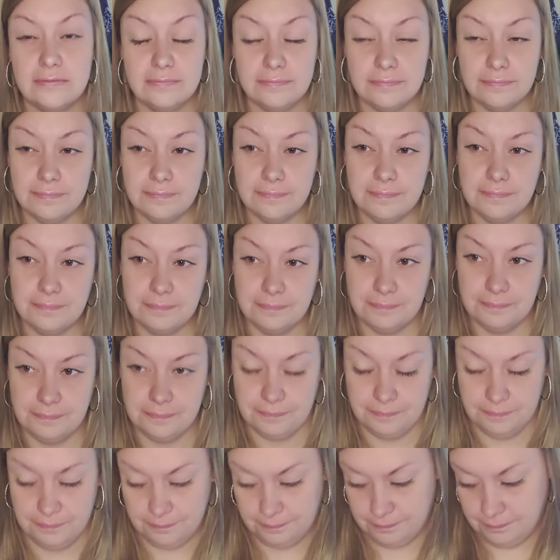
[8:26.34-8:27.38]

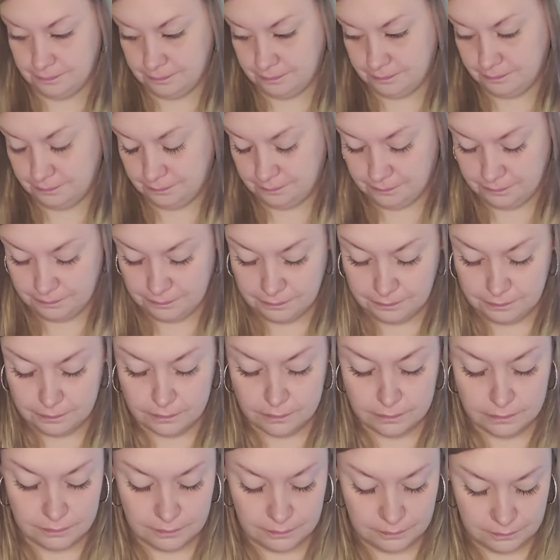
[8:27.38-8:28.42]

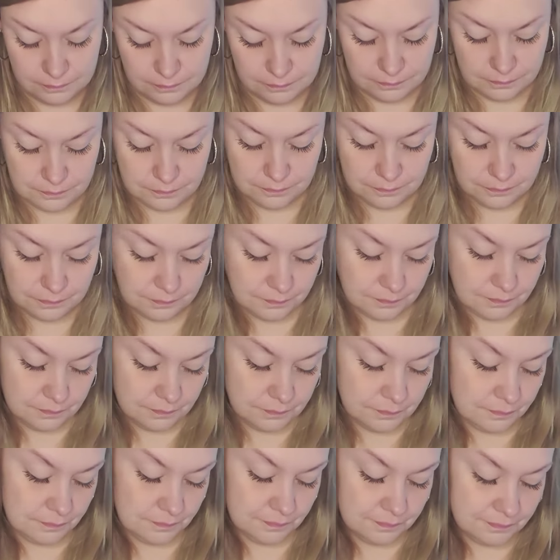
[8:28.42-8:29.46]

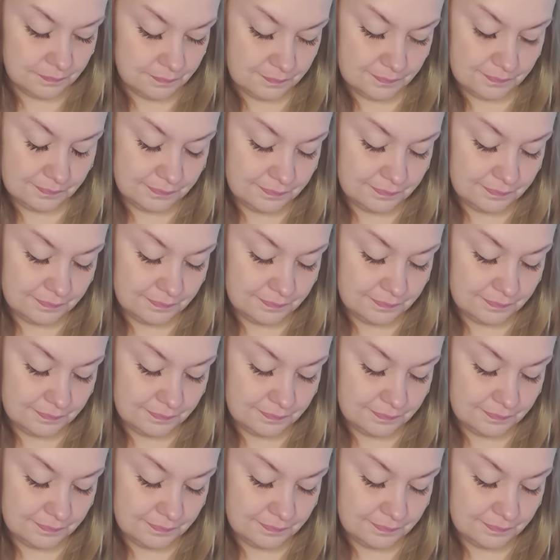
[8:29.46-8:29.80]
Nothing is said.